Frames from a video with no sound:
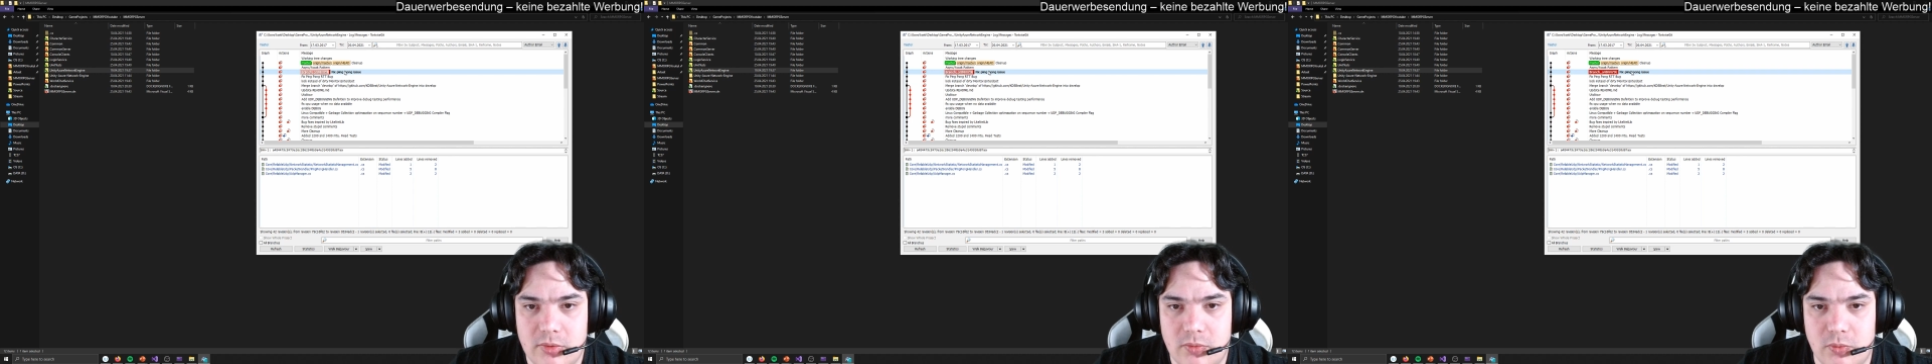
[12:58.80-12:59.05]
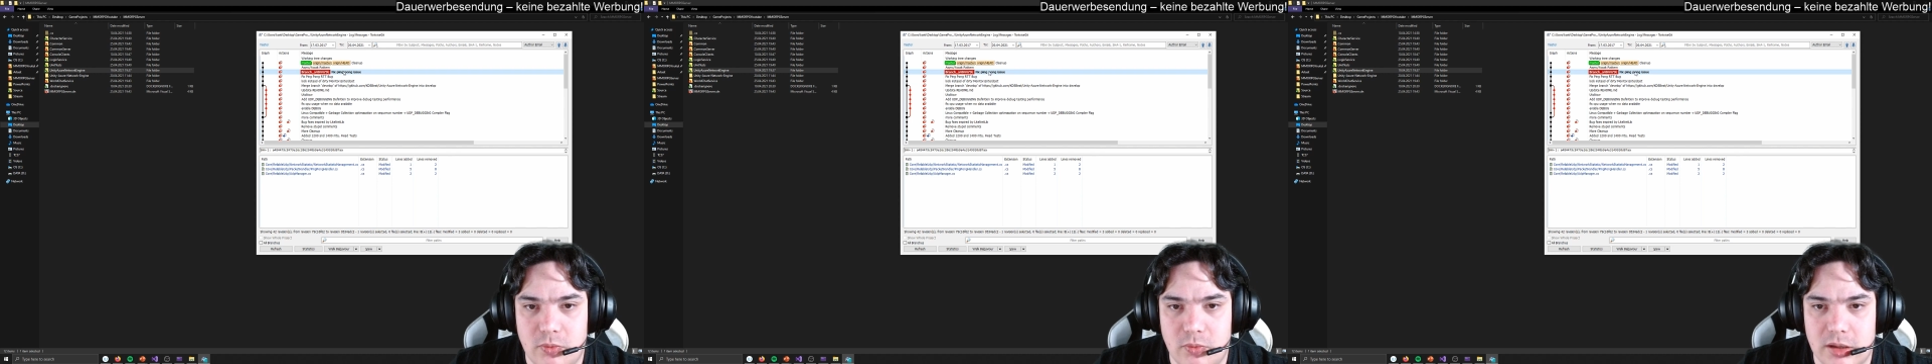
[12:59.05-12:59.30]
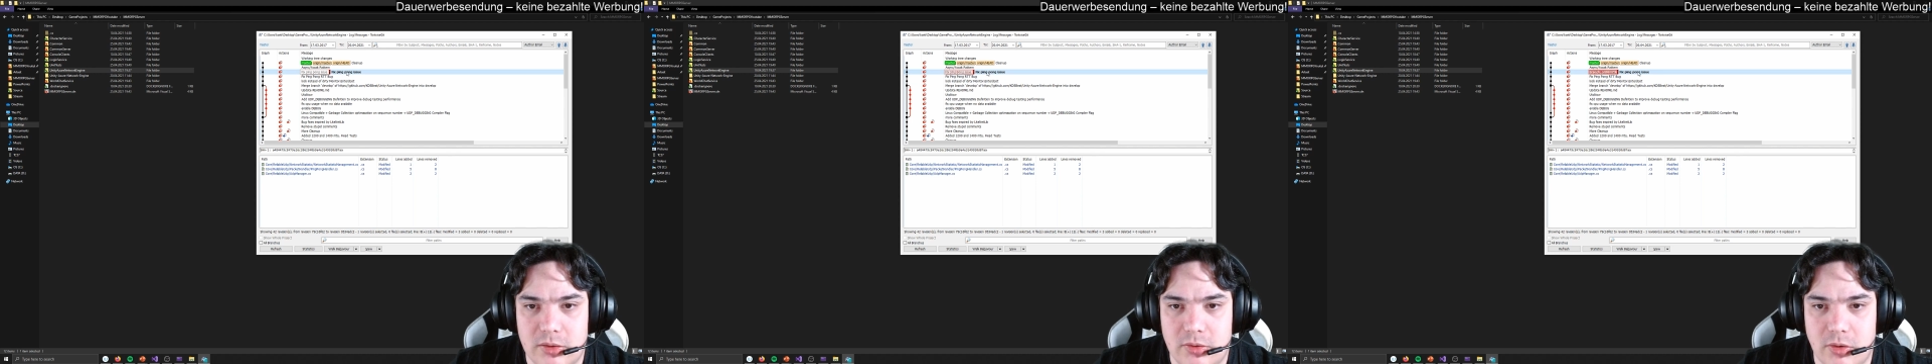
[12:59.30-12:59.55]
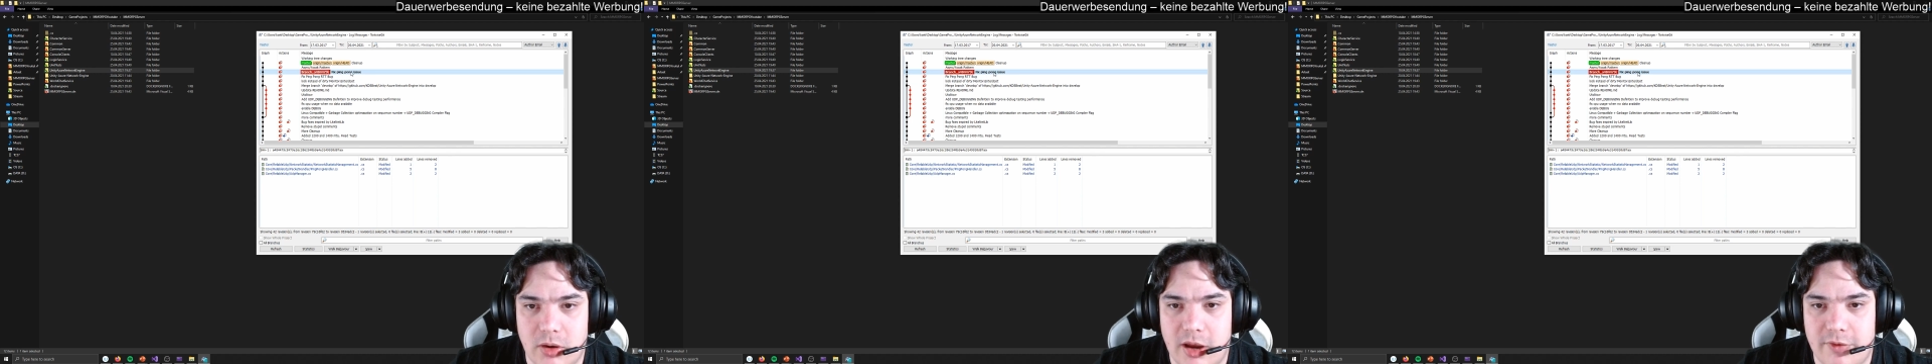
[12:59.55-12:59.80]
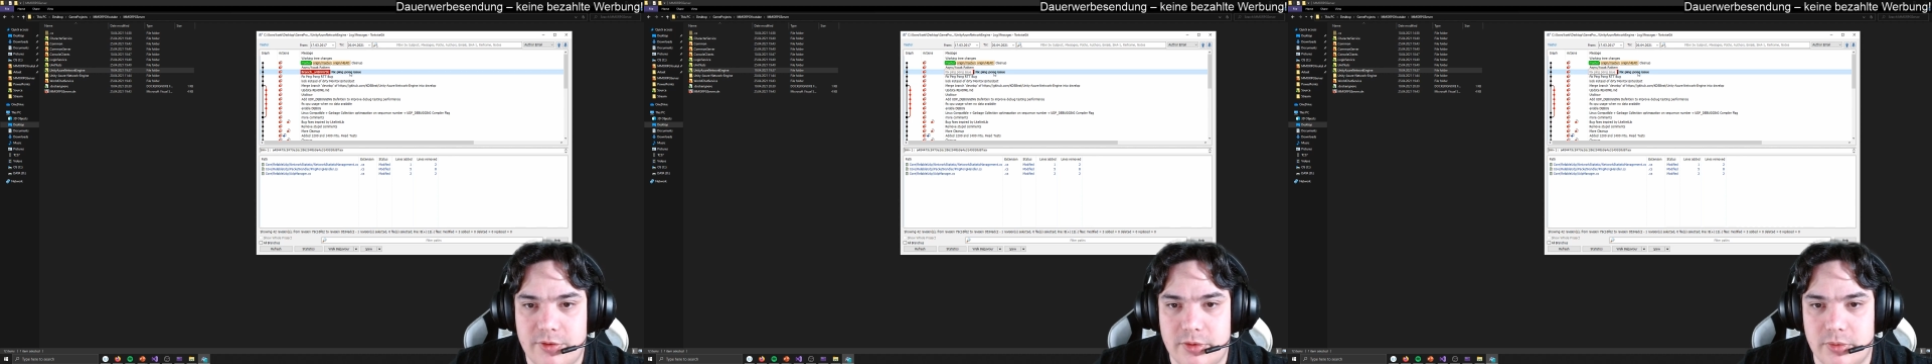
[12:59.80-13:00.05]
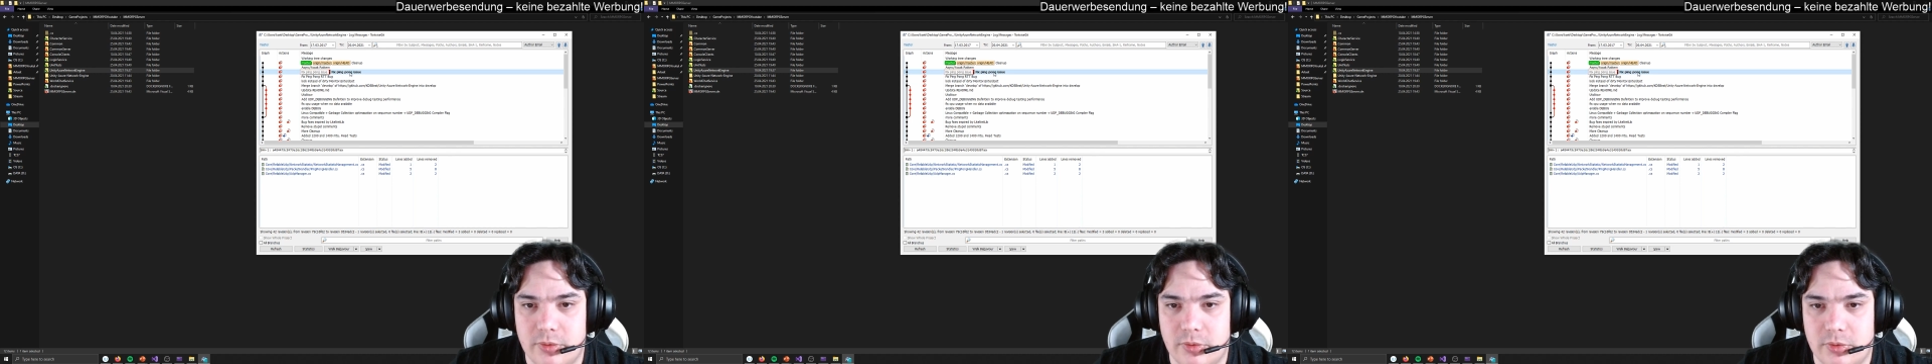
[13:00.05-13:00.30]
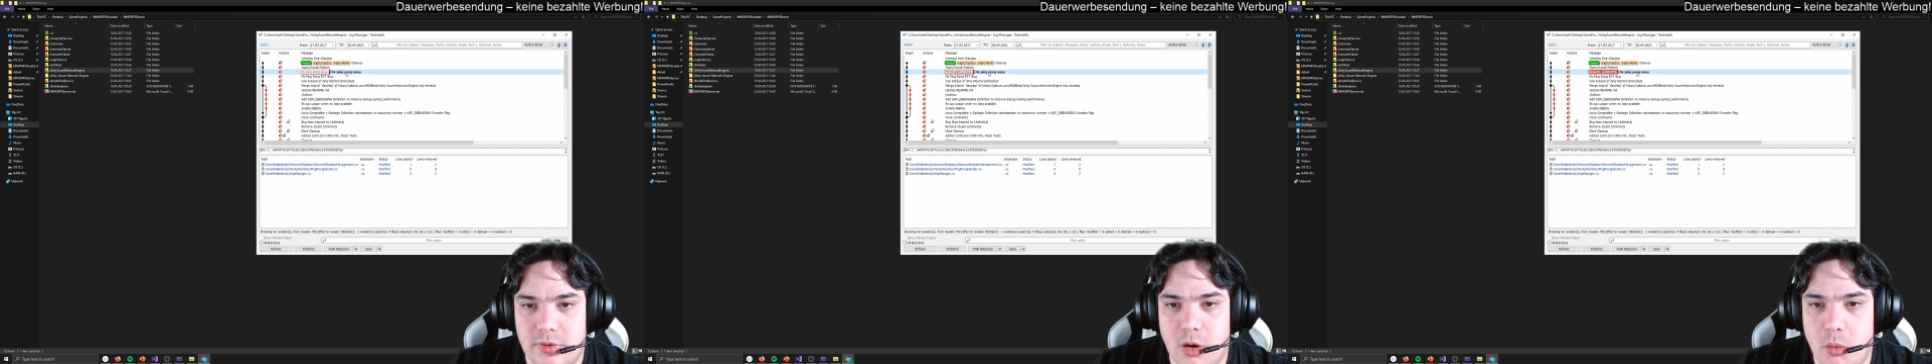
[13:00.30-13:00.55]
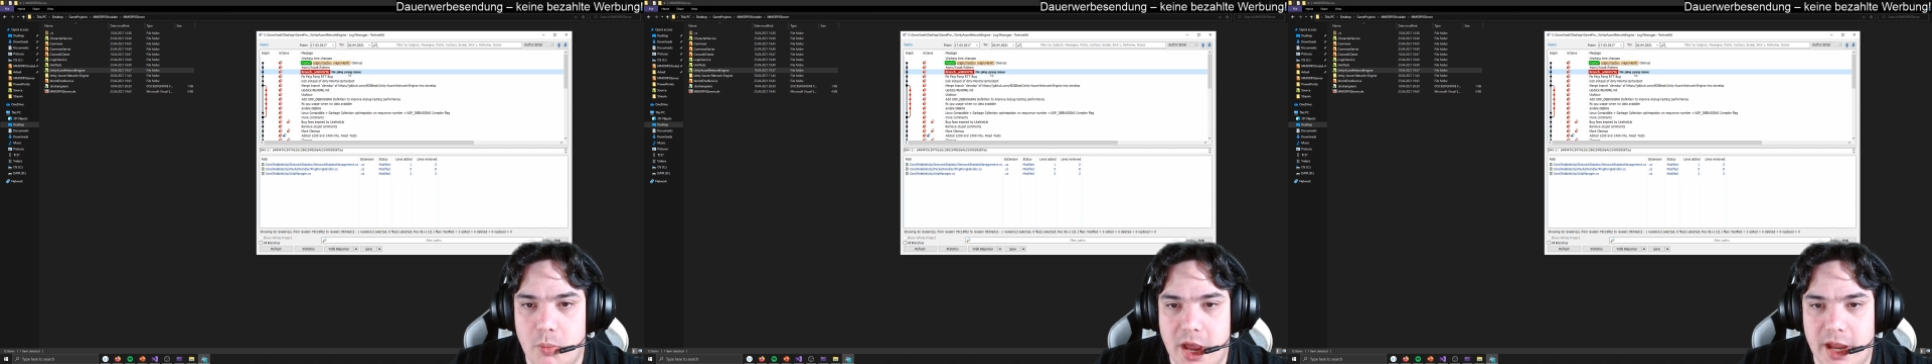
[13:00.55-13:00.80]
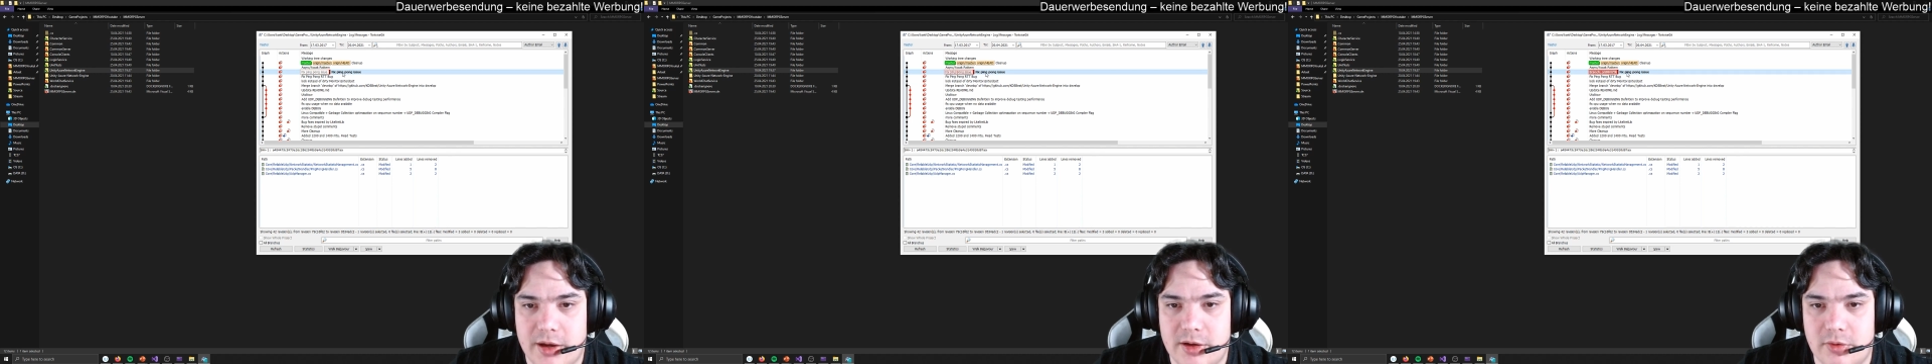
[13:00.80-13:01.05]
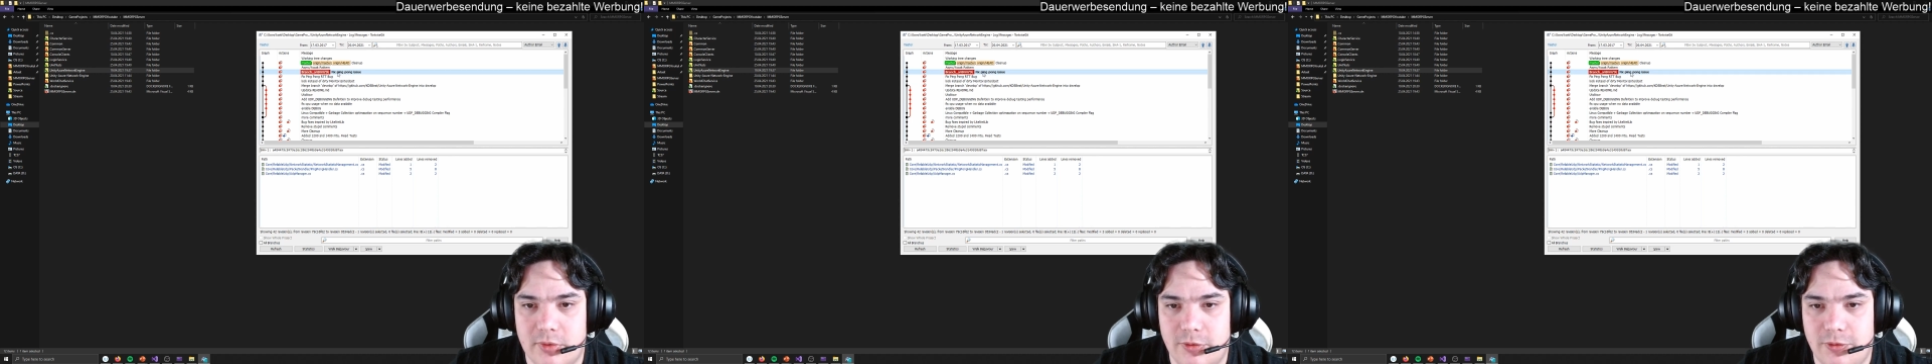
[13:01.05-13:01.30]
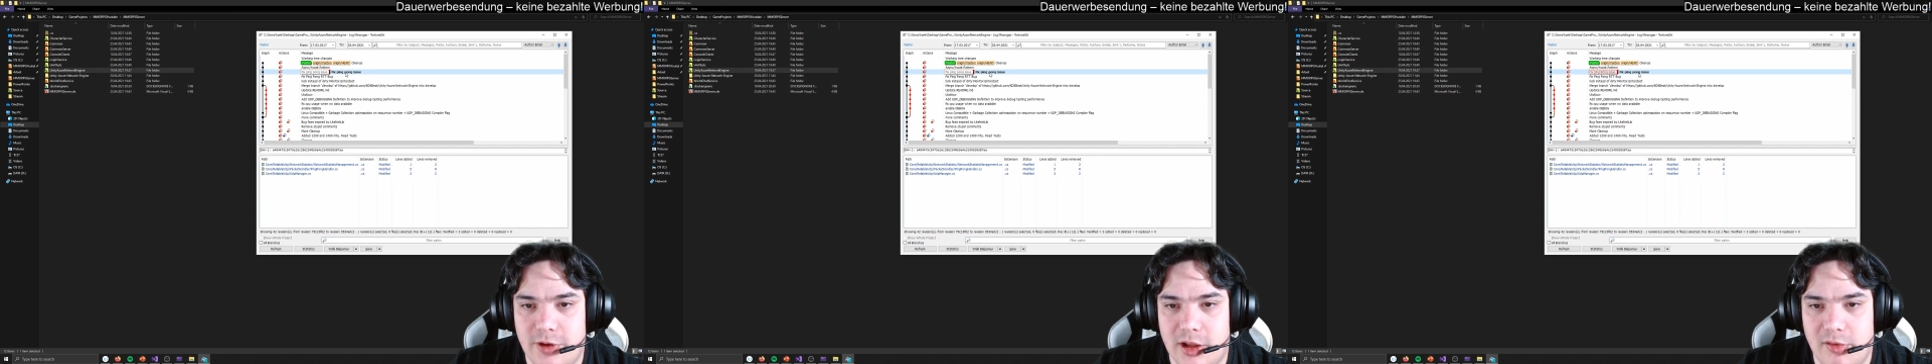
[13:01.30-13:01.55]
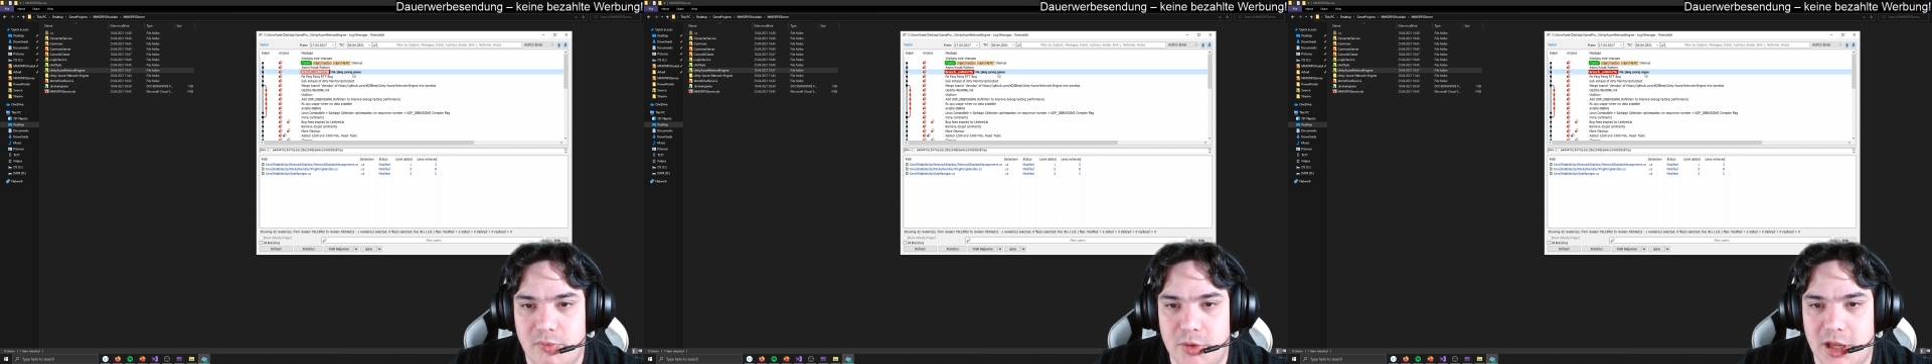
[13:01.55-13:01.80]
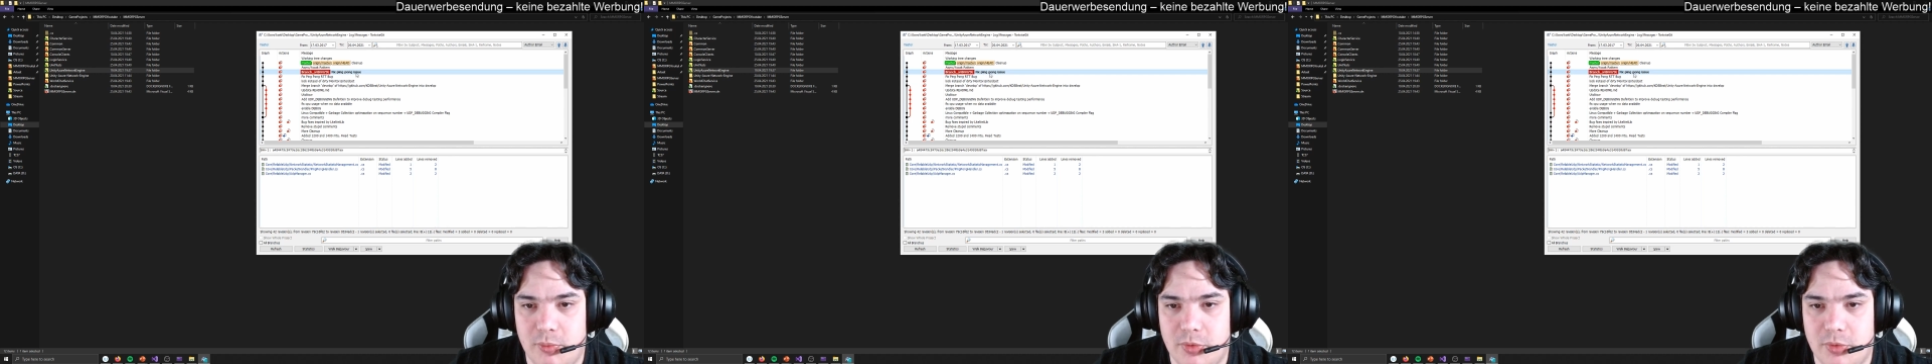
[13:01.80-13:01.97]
you have to go back to fix ping